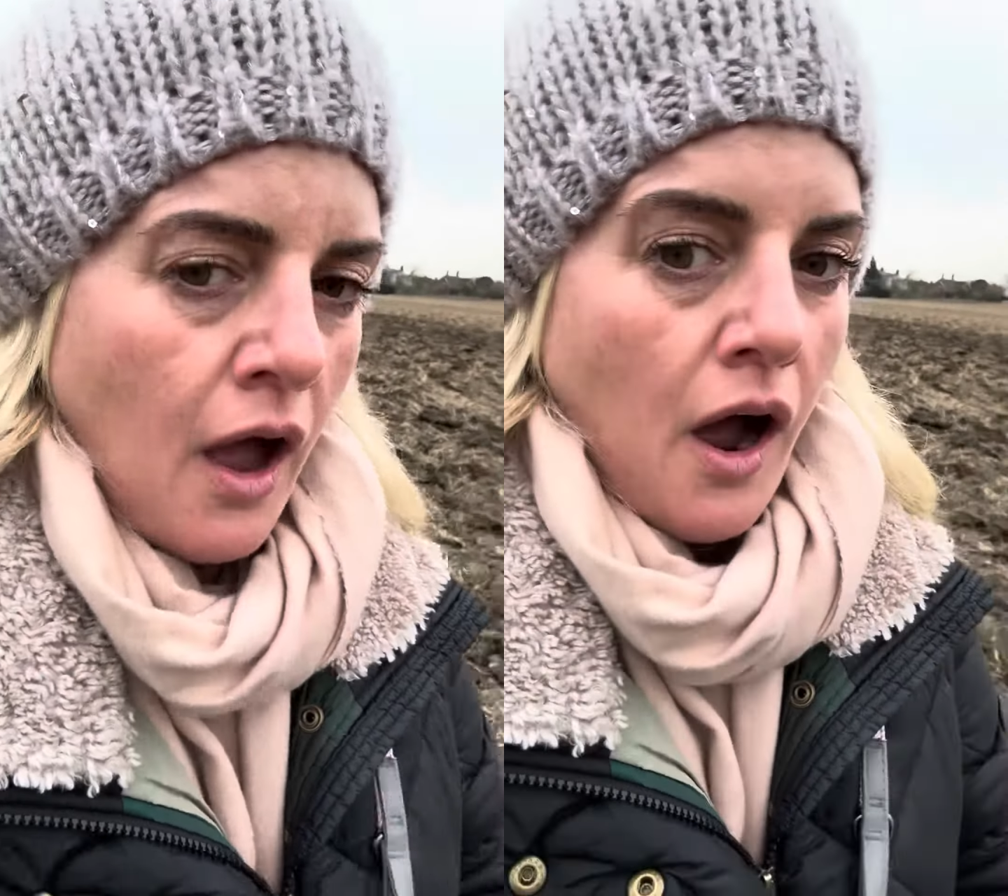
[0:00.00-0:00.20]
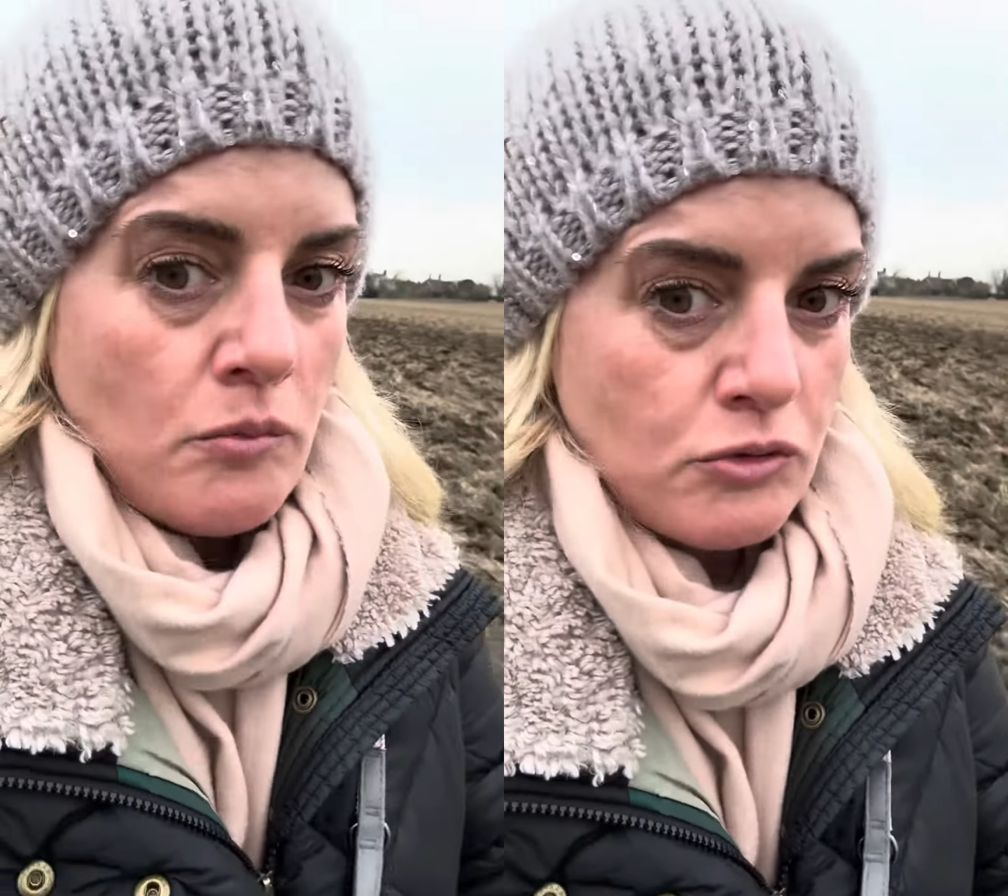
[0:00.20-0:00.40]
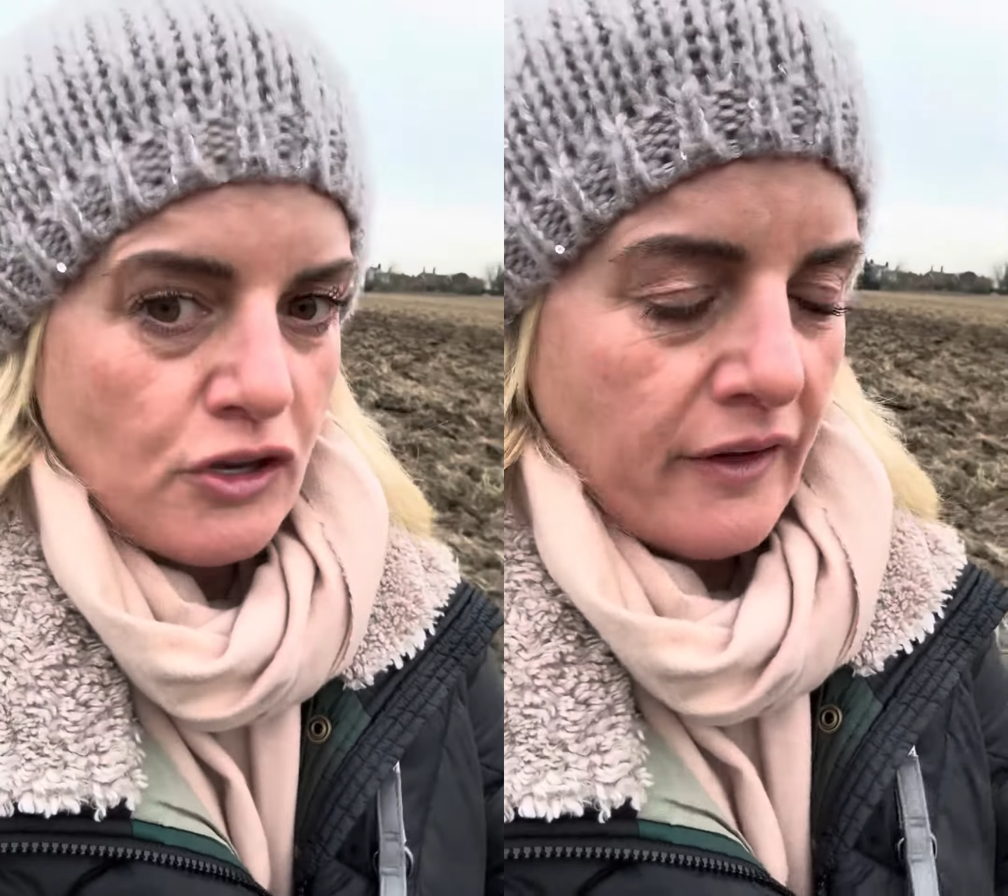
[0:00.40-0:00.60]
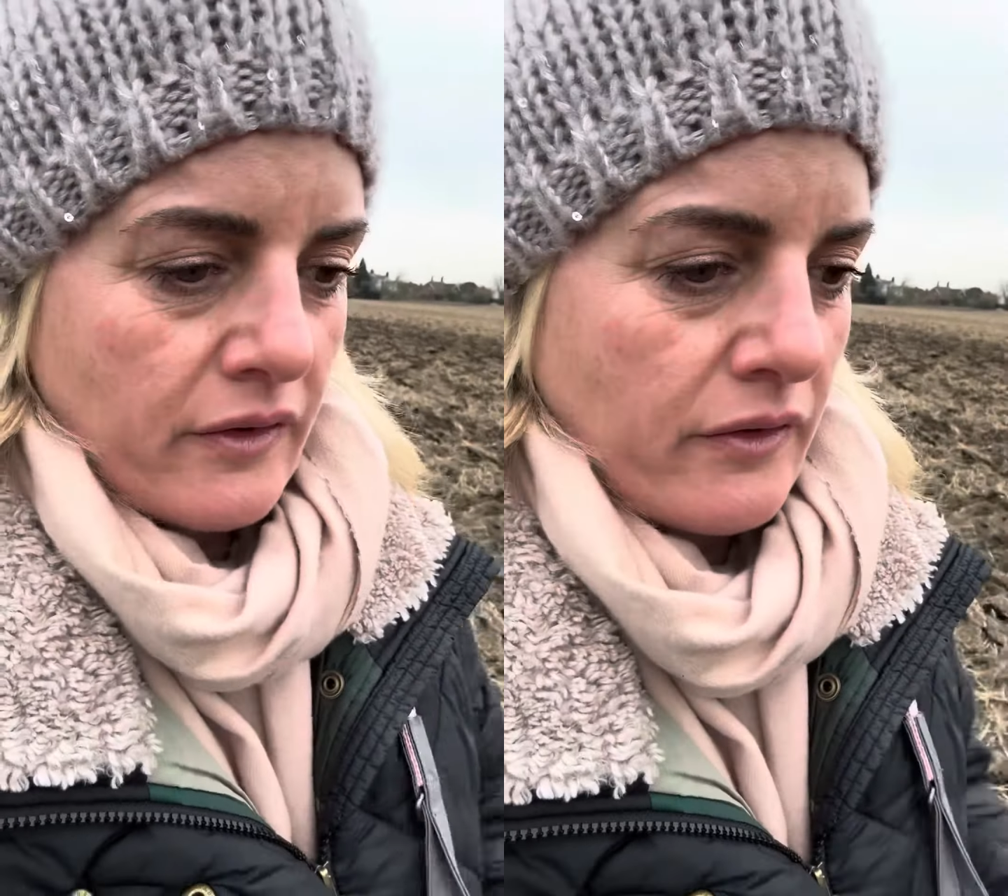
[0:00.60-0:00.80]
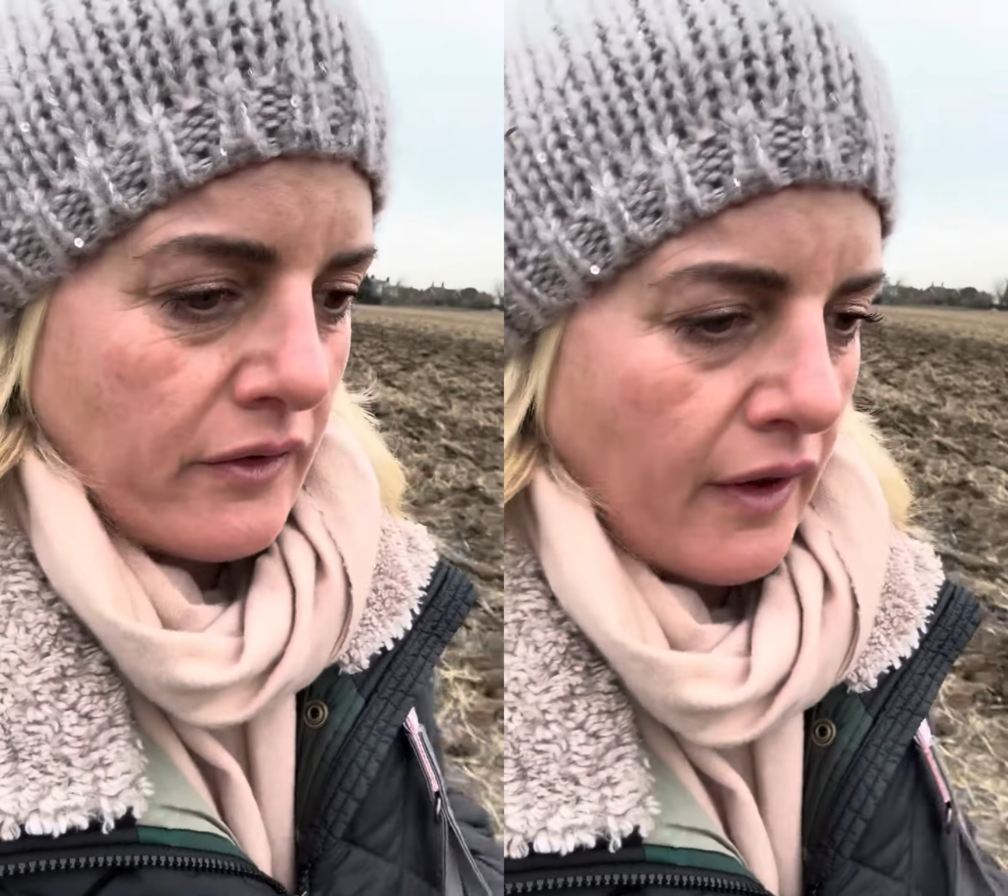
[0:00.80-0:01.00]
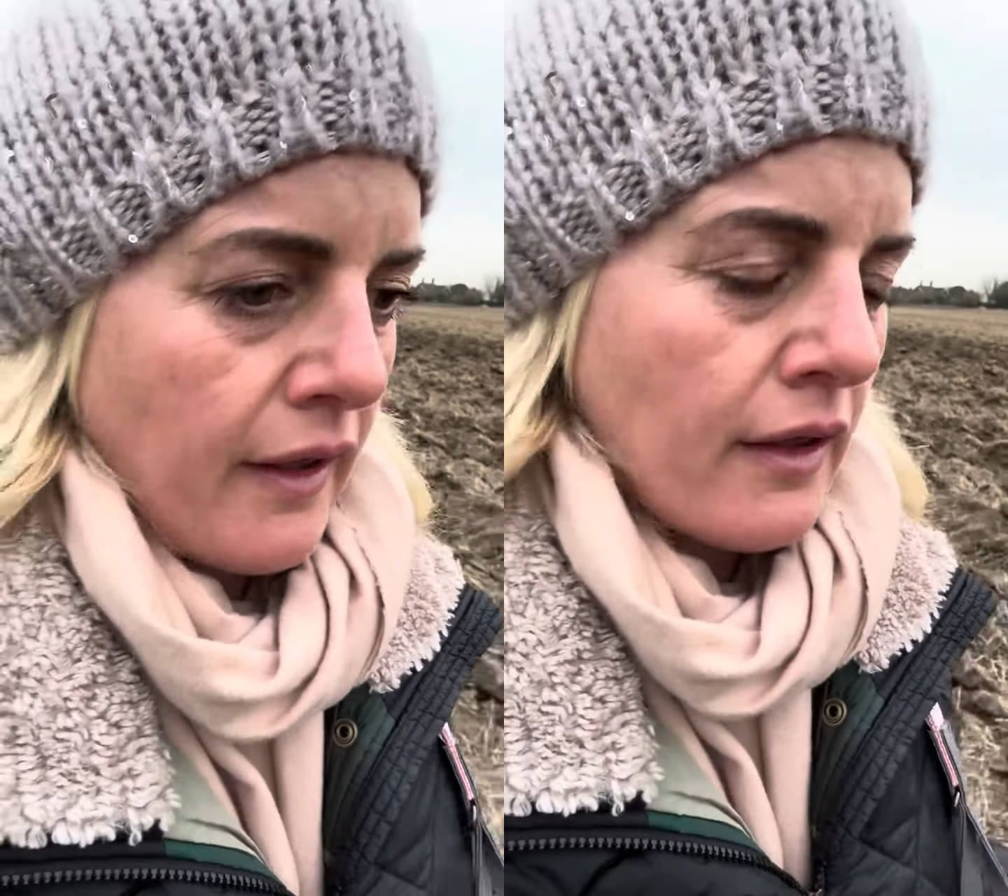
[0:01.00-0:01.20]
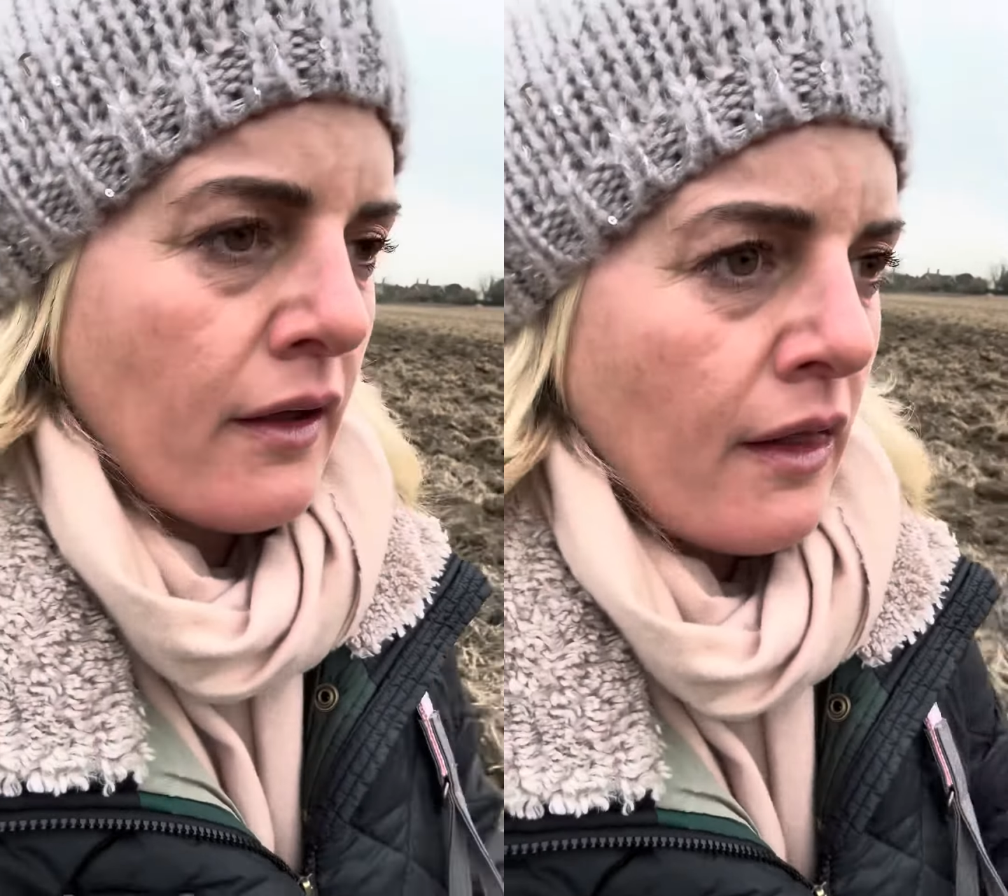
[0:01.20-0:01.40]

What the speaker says: I'm shattered today.